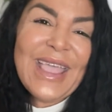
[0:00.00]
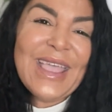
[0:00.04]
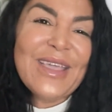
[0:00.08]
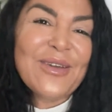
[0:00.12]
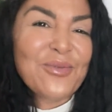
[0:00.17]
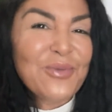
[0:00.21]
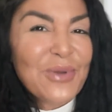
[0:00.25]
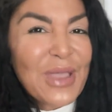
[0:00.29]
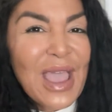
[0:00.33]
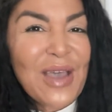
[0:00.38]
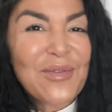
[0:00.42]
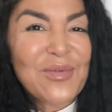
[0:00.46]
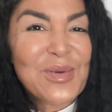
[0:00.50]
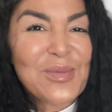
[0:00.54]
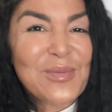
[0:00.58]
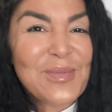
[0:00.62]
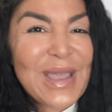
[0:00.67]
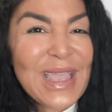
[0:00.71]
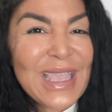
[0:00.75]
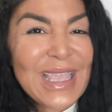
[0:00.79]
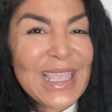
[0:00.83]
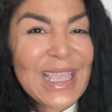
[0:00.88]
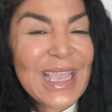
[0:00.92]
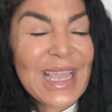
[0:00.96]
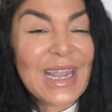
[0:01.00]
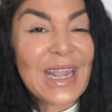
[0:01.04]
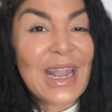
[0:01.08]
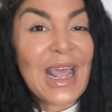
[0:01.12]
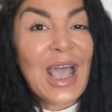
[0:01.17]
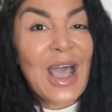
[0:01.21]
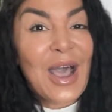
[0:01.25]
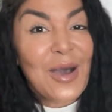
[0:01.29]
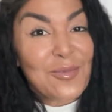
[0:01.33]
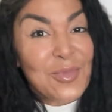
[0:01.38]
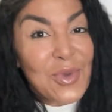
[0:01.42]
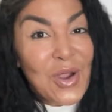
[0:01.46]
If we haven't met yet,
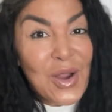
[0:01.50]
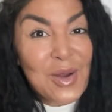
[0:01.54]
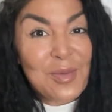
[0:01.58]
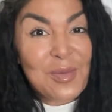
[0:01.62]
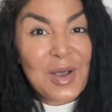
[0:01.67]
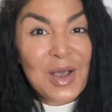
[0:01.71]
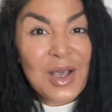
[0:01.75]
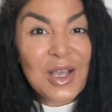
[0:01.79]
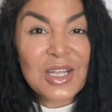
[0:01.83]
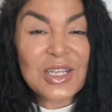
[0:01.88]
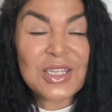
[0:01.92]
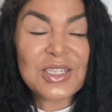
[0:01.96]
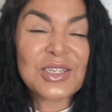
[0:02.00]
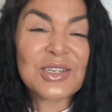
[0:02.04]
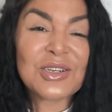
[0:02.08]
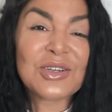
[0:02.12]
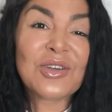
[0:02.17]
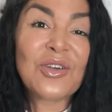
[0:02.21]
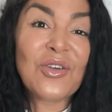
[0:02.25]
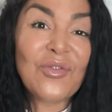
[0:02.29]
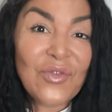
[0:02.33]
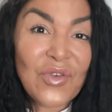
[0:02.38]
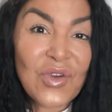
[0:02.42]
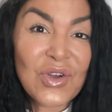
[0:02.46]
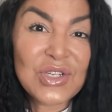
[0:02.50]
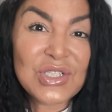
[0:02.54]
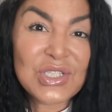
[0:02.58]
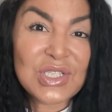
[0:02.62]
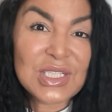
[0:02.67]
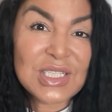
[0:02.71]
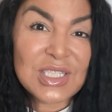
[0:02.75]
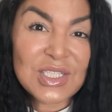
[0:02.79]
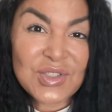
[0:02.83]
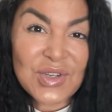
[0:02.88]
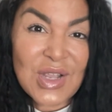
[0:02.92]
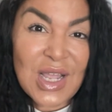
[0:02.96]
I'm Karma Hunter,
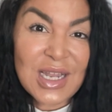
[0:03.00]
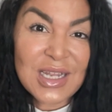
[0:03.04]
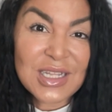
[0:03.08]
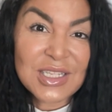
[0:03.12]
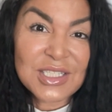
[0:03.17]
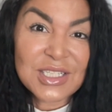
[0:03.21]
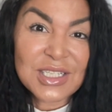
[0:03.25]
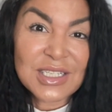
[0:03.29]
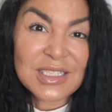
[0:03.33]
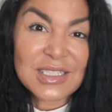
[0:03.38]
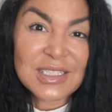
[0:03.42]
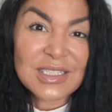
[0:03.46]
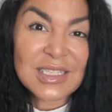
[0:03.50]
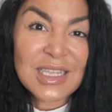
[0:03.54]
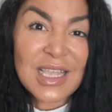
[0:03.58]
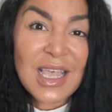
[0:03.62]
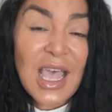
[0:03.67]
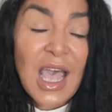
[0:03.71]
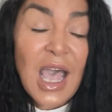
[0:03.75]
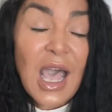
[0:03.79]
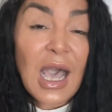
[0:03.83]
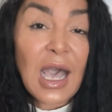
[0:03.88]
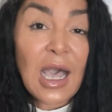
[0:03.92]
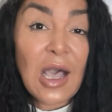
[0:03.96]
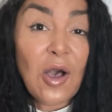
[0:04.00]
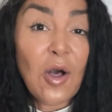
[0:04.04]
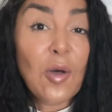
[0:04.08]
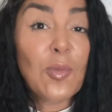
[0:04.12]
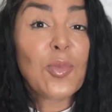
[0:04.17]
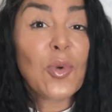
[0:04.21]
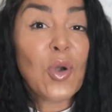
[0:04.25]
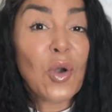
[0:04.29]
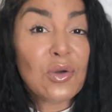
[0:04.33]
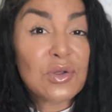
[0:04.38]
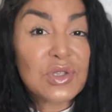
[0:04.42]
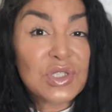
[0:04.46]
conversion strategist. I
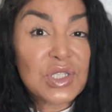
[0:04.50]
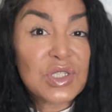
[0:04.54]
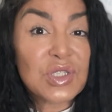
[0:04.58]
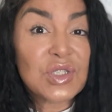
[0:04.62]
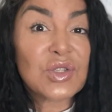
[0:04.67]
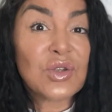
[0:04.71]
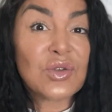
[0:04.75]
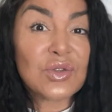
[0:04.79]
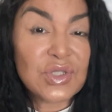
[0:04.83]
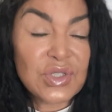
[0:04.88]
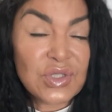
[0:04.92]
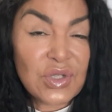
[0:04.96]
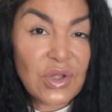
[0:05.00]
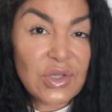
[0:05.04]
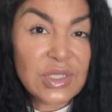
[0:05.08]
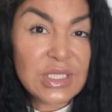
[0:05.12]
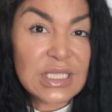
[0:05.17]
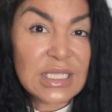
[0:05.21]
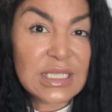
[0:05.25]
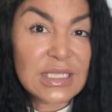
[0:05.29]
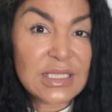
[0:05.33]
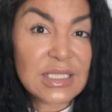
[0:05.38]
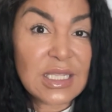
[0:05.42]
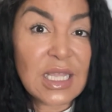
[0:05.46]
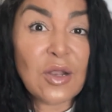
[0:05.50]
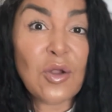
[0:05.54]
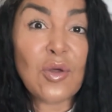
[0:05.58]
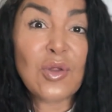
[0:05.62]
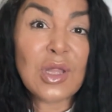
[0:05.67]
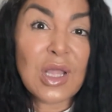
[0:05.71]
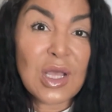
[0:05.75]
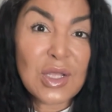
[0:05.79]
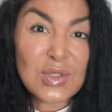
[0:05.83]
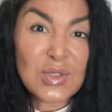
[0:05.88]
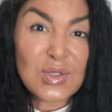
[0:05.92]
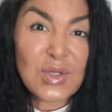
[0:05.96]
help coaches, consultants, and
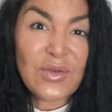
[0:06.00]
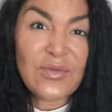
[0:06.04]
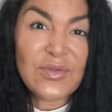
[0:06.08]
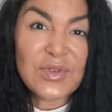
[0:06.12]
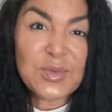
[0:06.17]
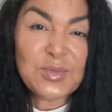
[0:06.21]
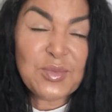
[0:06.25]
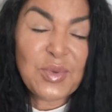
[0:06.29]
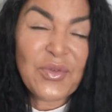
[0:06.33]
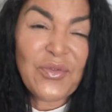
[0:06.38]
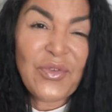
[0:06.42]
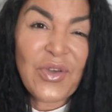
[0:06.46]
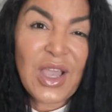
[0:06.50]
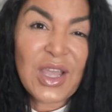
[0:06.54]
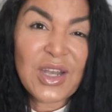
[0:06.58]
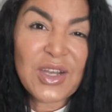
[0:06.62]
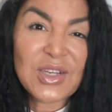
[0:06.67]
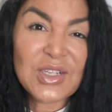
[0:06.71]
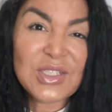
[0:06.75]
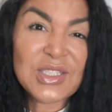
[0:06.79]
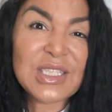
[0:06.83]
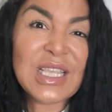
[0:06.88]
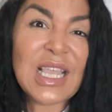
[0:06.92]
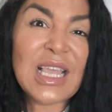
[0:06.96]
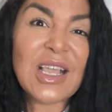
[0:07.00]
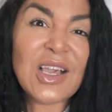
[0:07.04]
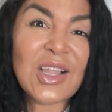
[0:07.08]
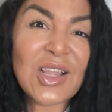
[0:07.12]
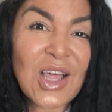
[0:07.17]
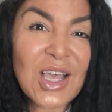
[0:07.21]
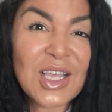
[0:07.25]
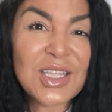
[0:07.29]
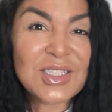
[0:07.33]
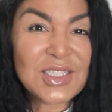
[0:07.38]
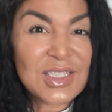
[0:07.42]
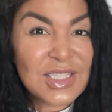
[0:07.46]
online service providers get
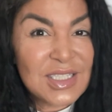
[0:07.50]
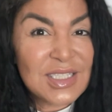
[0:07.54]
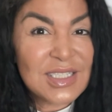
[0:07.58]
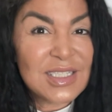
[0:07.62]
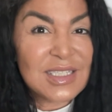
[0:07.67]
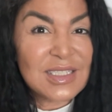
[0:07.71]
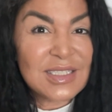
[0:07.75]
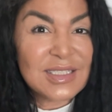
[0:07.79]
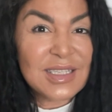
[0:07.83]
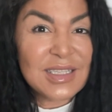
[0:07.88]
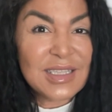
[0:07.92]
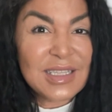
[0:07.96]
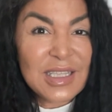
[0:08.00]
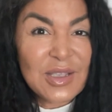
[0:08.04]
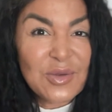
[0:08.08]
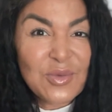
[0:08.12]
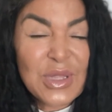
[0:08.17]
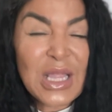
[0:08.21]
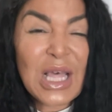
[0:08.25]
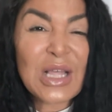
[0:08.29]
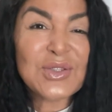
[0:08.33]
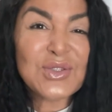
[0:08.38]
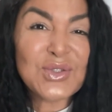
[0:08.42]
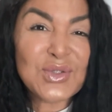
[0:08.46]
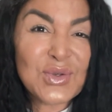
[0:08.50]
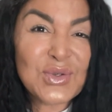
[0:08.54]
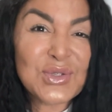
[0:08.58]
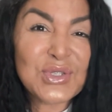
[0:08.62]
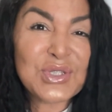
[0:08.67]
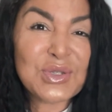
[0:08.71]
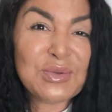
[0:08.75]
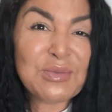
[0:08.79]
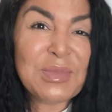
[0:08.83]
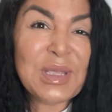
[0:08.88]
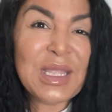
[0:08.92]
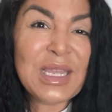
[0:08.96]
clients consistently without
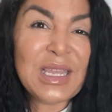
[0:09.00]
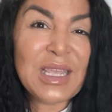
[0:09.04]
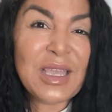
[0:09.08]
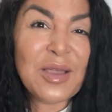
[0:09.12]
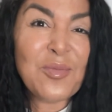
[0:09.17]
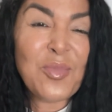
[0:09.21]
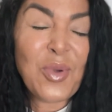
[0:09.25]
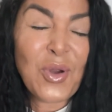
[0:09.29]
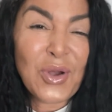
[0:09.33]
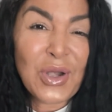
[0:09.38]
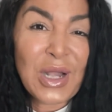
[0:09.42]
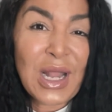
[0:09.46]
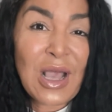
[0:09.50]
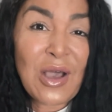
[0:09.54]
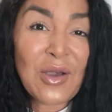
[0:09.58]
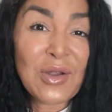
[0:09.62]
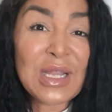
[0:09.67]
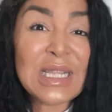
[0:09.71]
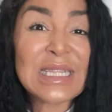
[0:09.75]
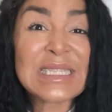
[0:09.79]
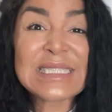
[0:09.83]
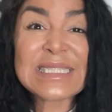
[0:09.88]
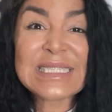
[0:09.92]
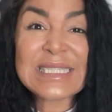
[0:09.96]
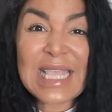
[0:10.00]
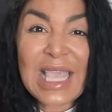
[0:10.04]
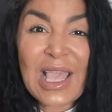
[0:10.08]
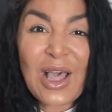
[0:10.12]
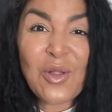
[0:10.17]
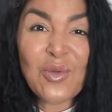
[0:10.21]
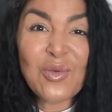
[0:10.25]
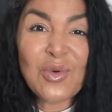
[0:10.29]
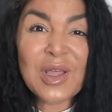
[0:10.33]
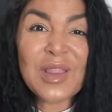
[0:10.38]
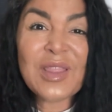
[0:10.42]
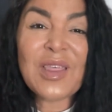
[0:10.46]
social media burnout and
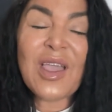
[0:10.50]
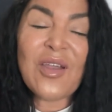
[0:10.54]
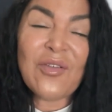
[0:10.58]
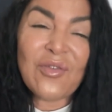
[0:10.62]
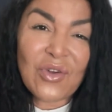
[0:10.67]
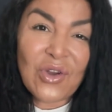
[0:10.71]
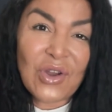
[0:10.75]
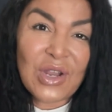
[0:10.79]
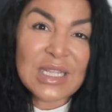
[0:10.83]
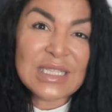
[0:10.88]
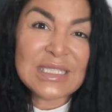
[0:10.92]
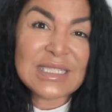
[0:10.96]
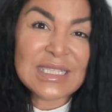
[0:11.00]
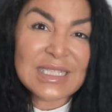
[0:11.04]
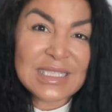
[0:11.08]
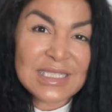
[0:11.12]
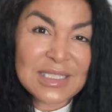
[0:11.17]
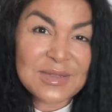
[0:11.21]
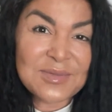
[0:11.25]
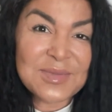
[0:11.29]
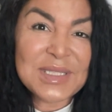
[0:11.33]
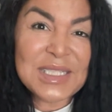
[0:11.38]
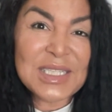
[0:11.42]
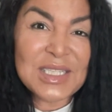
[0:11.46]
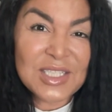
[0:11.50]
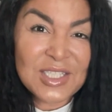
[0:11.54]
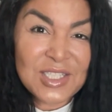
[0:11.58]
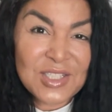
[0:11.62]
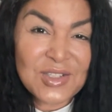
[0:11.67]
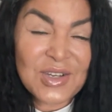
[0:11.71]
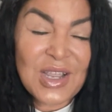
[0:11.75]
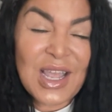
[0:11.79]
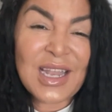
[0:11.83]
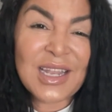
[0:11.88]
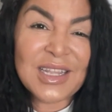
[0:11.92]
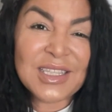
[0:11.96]
scale with evergreen systems and
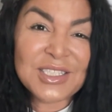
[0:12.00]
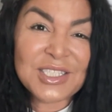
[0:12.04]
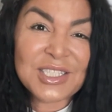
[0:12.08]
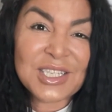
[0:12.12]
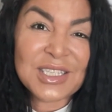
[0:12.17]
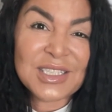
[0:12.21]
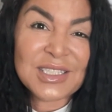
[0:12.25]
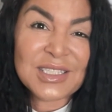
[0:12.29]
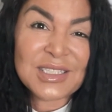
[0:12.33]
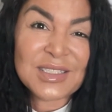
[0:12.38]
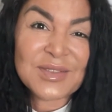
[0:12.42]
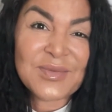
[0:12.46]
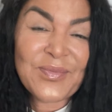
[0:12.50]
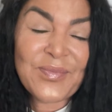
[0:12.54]
strategies.